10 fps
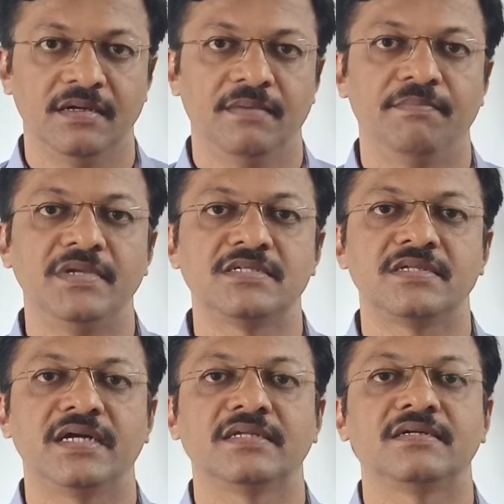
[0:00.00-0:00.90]
Means
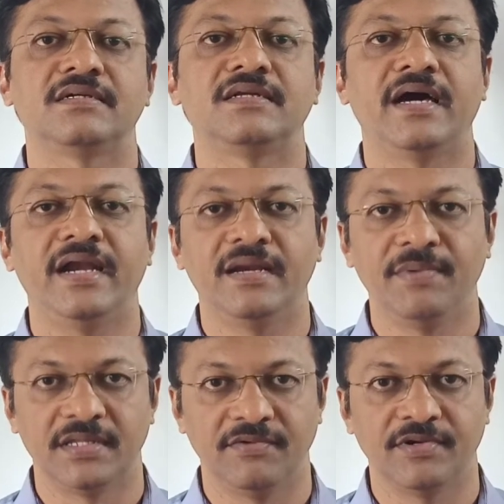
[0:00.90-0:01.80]
that is a direct
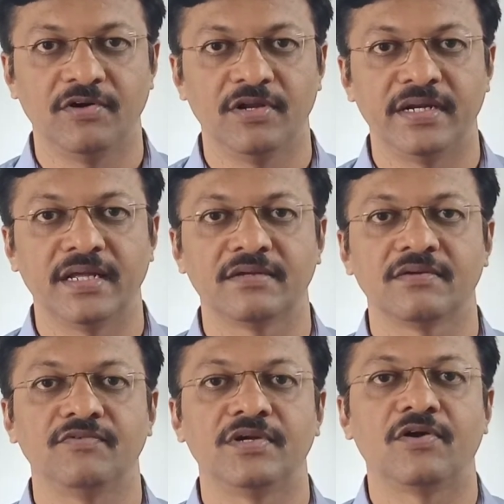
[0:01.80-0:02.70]
method we
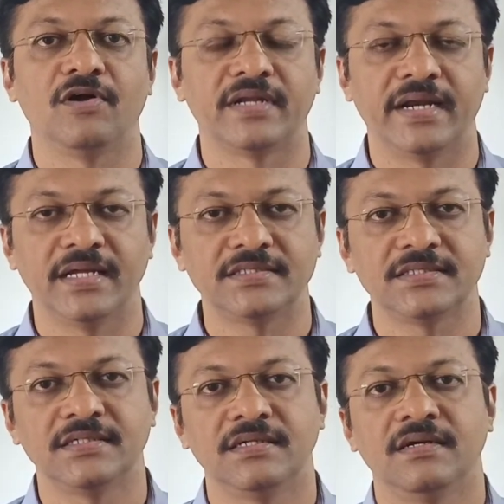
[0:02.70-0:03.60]
call that as.
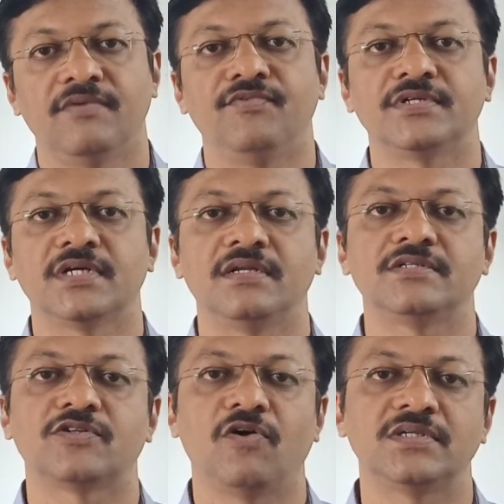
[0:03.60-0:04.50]
We shall
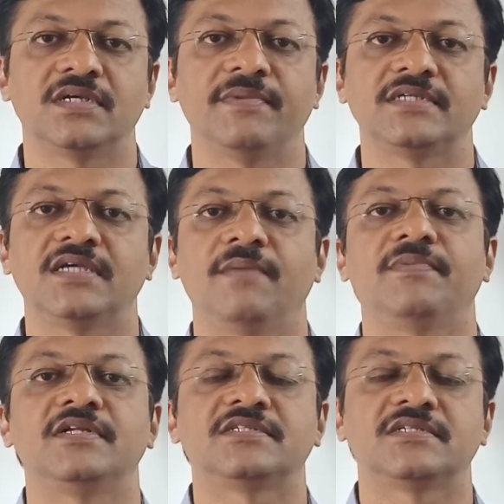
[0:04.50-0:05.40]
solve some
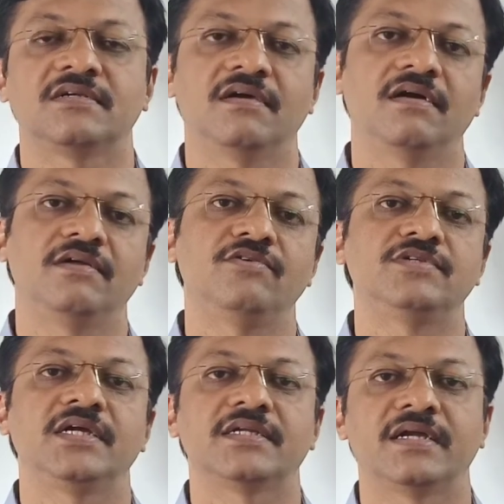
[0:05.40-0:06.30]
examples
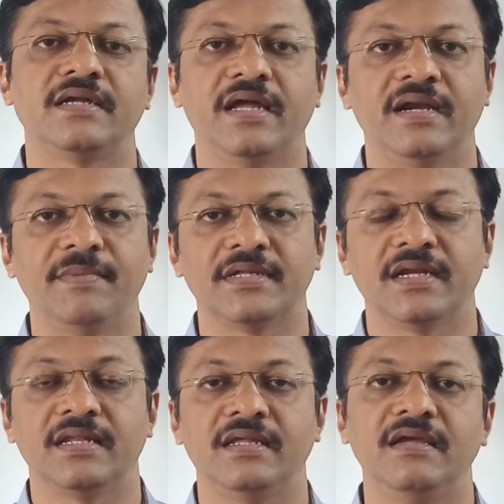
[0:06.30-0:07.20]
using that direct method,
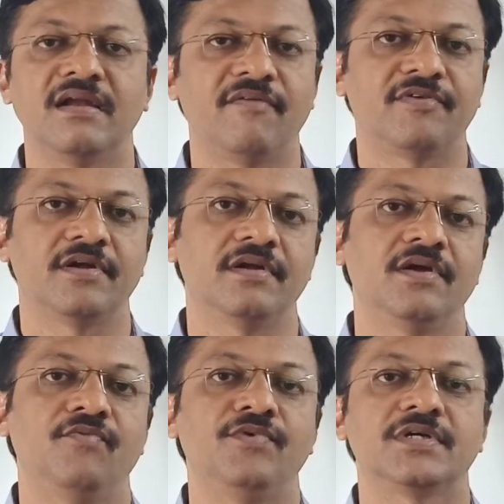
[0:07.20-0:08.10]
and hereafter
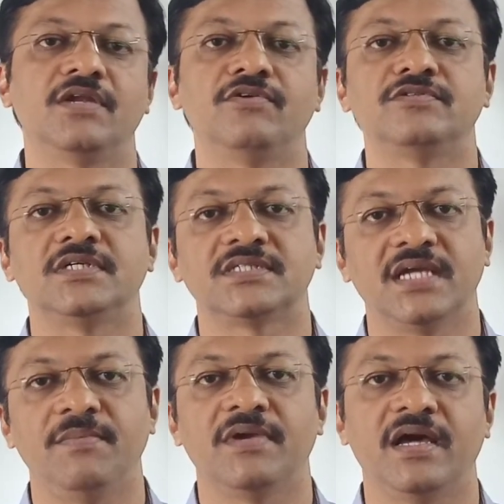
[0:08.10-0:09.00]
we shall use the
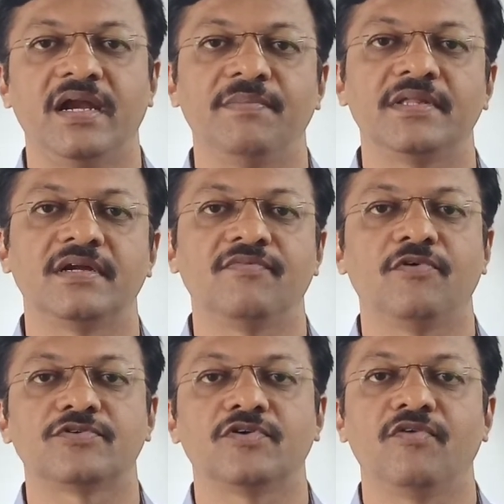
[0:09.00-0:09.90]
same direct method
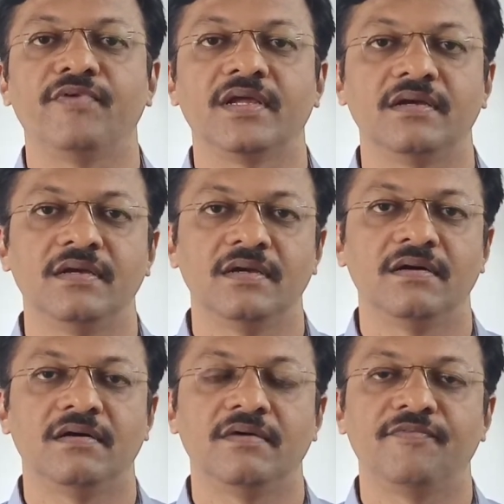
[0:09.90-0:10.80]
for solving
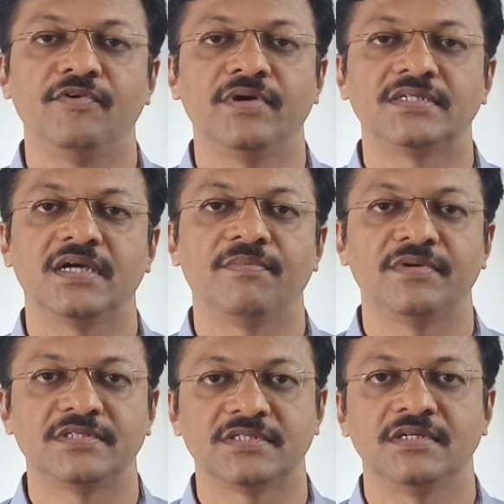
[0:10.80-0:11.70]
a few
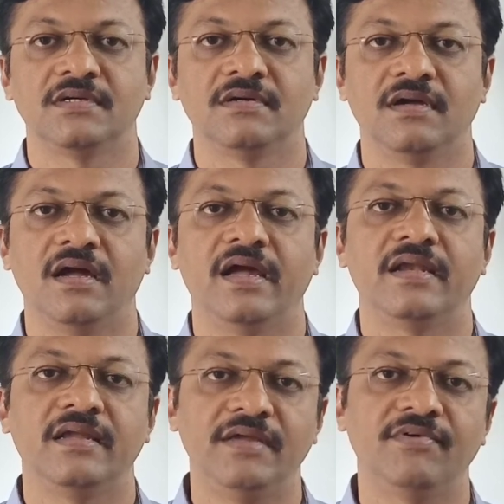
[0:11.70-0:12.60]
examples, and
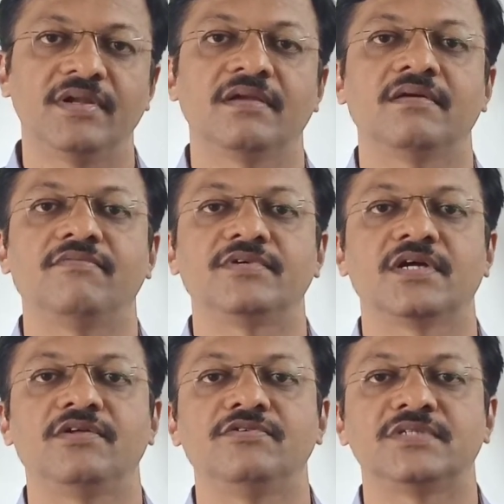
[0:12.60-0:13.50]
even we shall
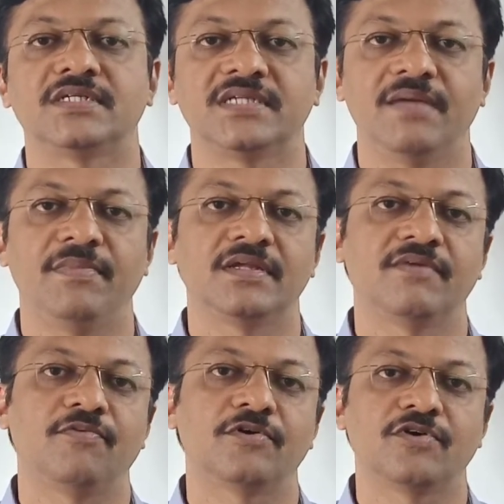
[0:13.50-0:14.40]
use that same method
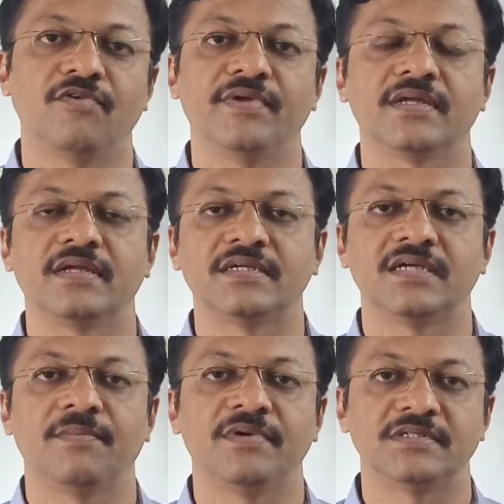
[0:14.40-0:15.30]
for solving the
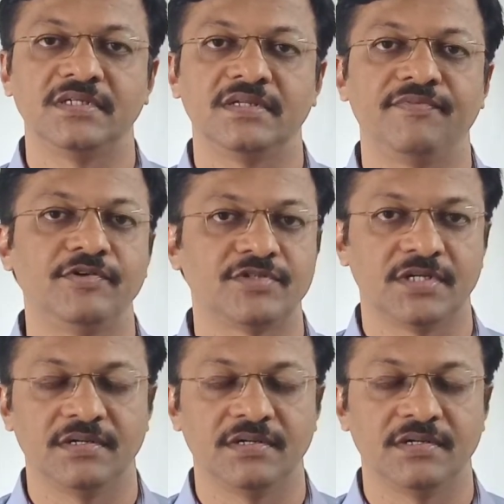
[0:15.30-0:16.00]
examples in the future.